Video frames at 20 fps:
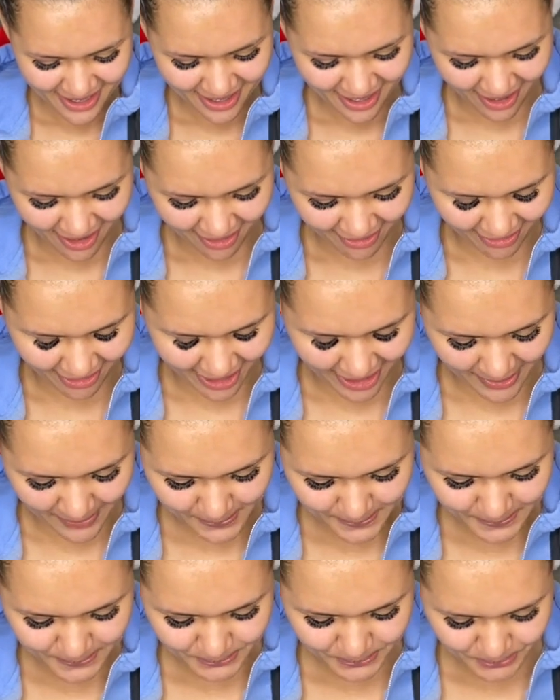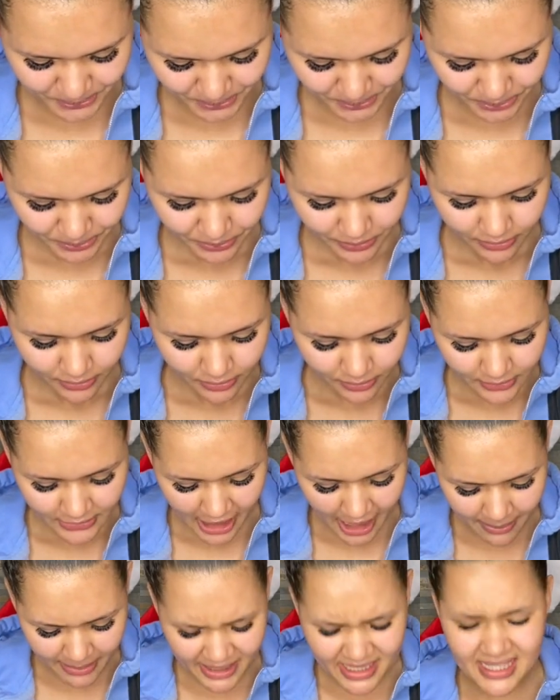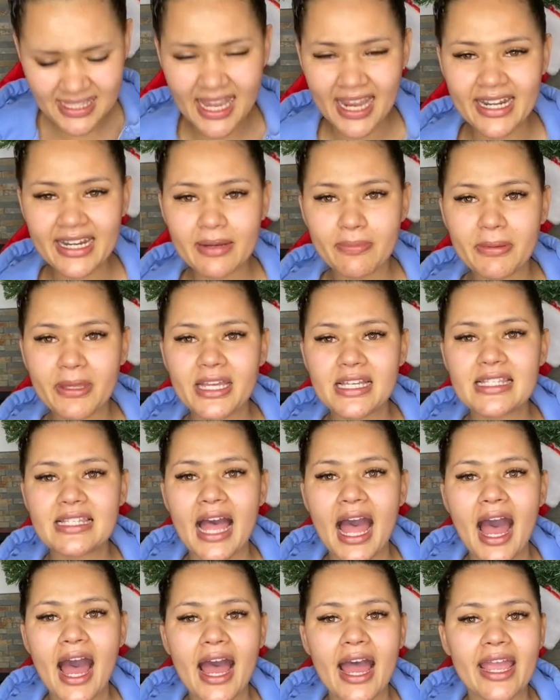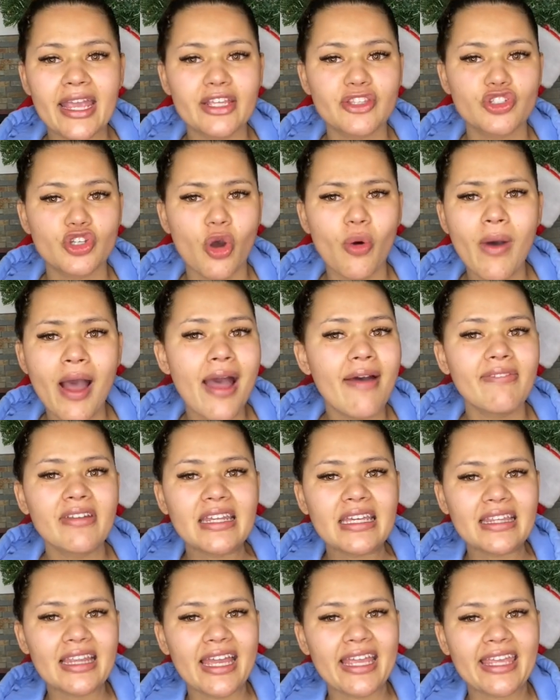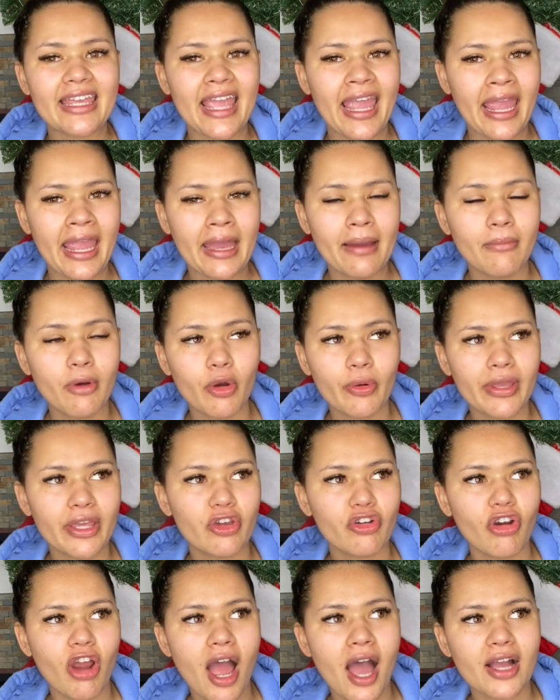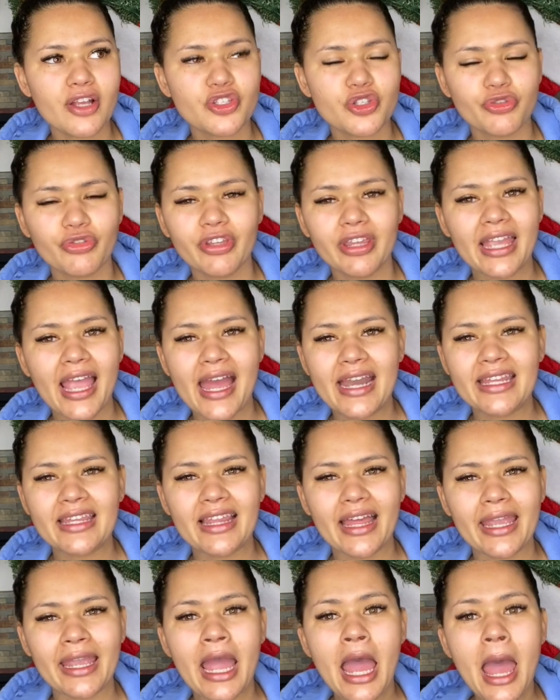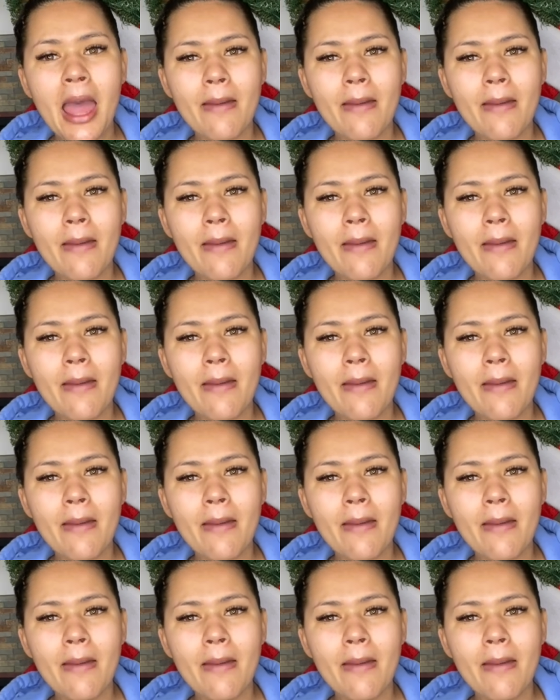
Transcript: All right, I'm excited because I don't have any like camo-y Crocs or really any like